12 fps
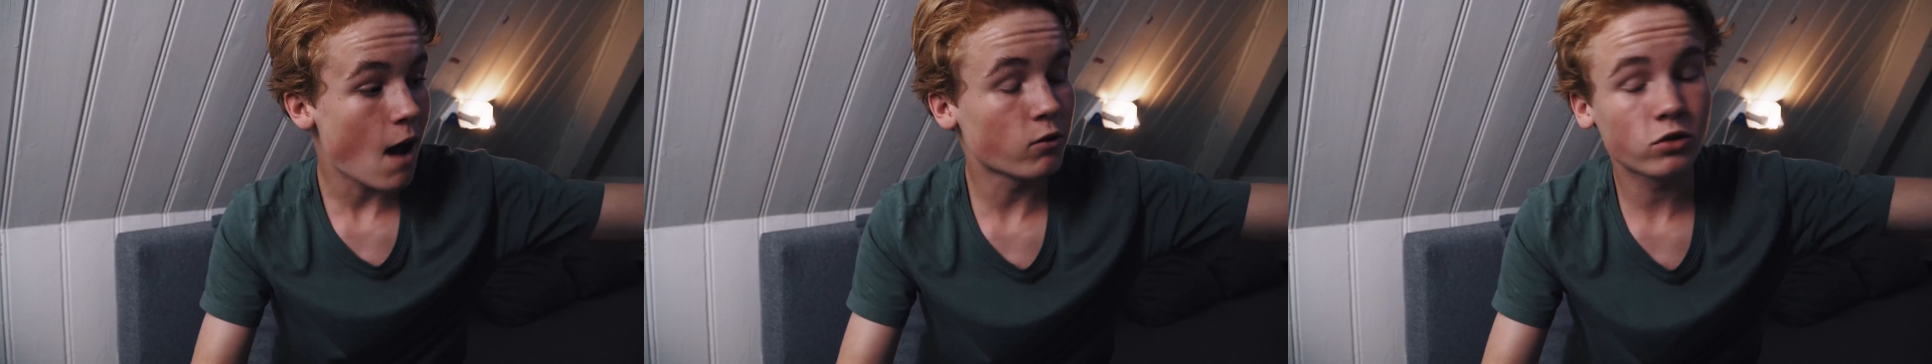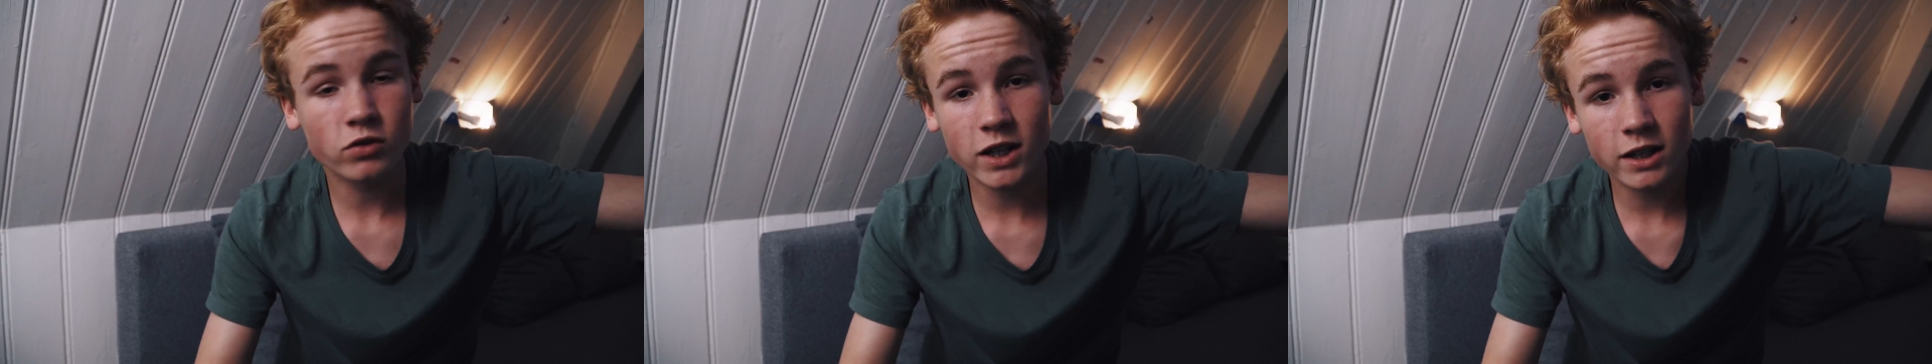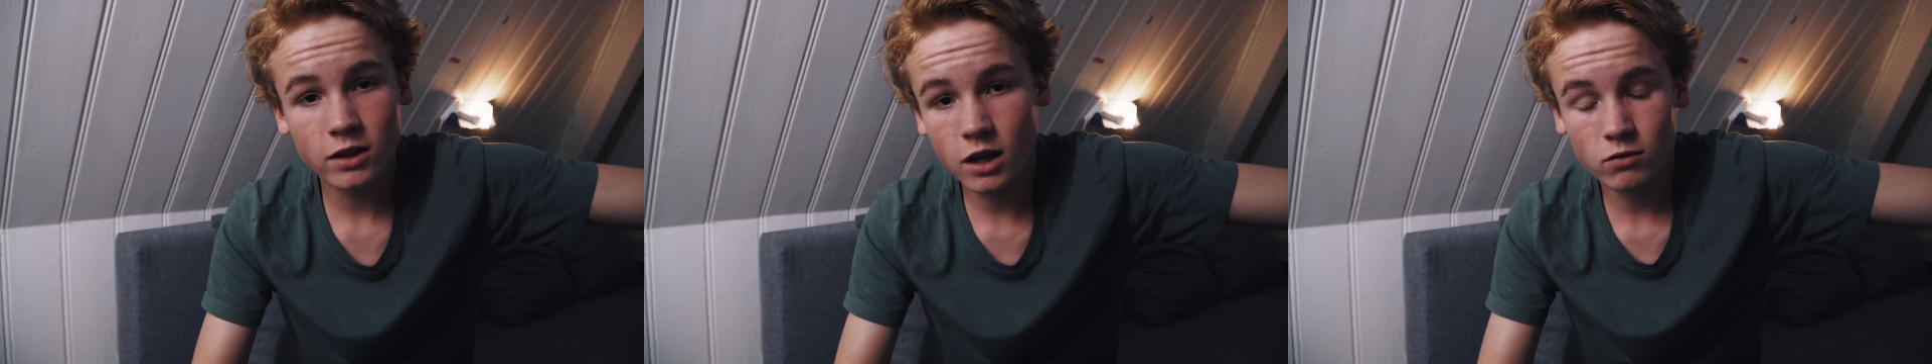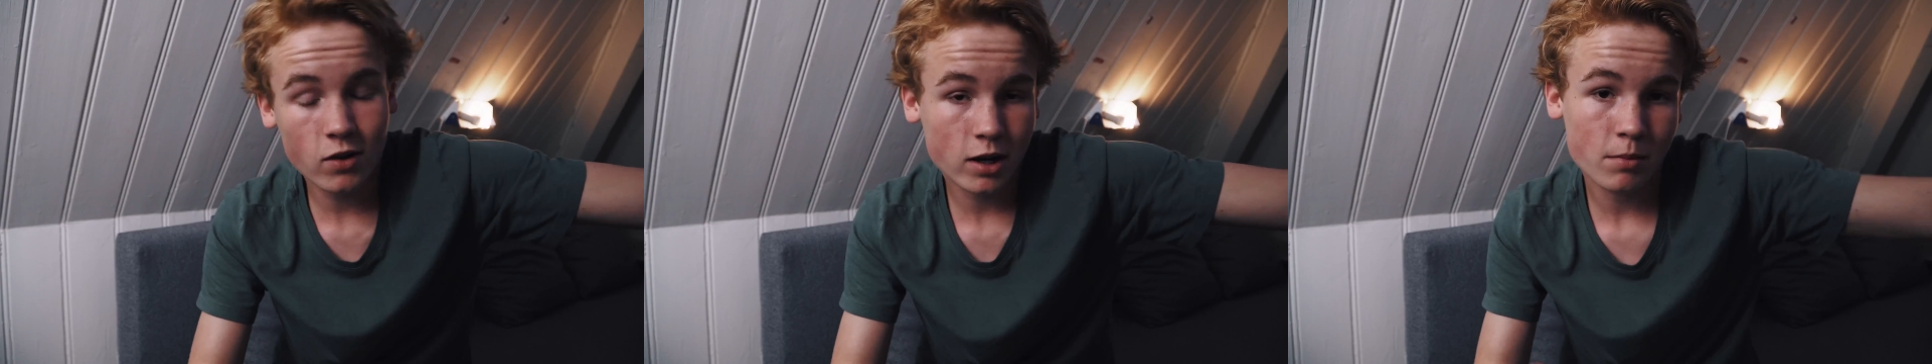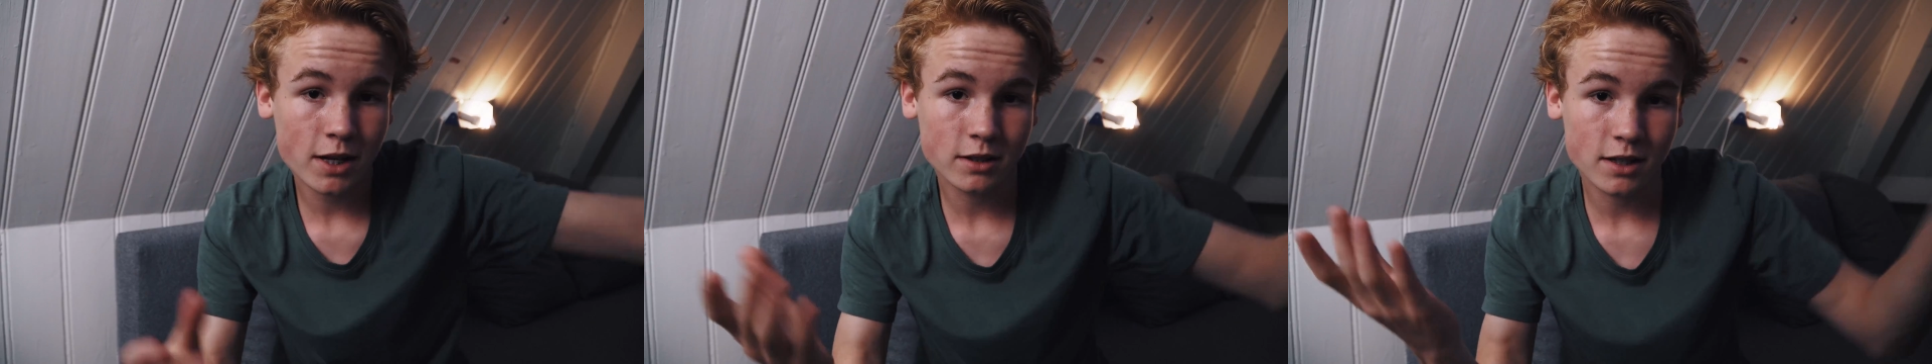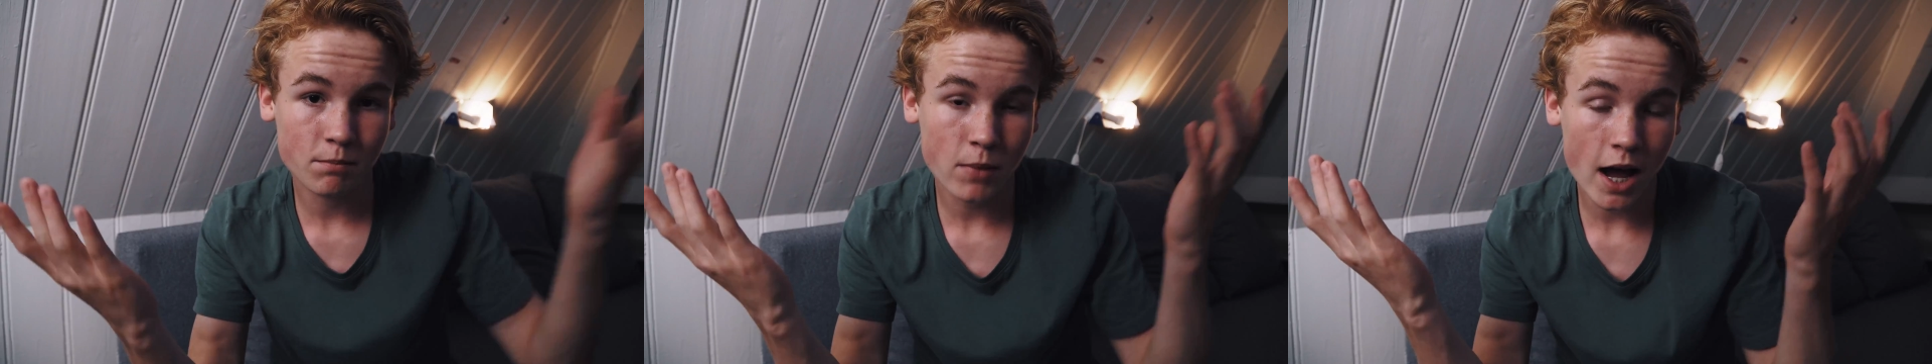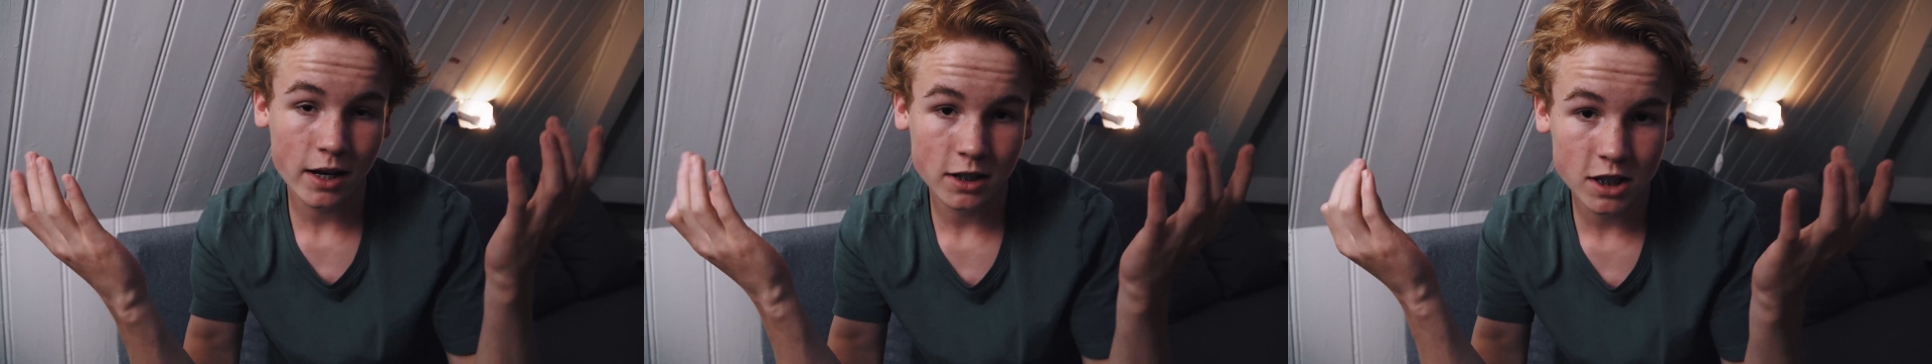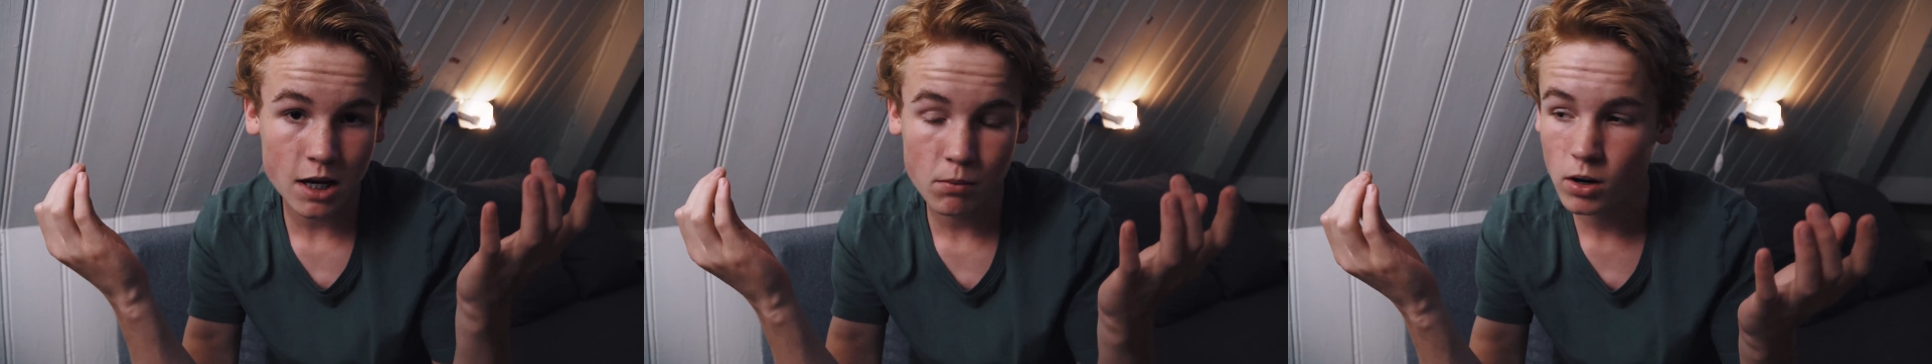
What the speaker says: I would really not recommend buying a cheap